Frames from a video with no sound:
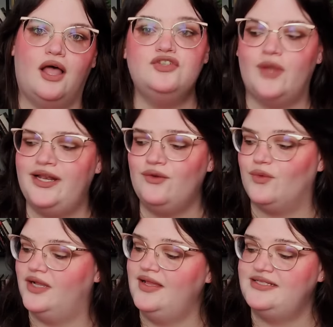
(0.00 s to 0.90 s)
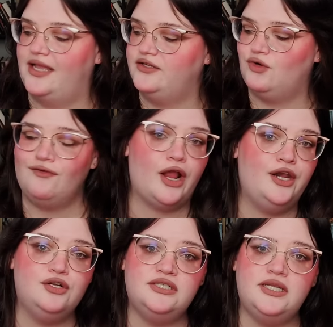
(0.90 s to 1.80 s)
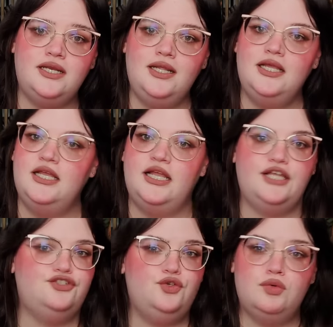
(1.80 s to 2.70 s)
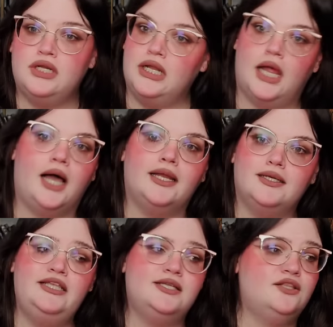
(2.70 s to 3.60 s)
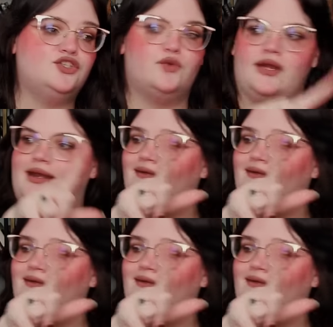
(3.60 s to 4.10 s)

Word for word: Also, I didn't realize Trevor Henderson is doing a lot. He's illustrating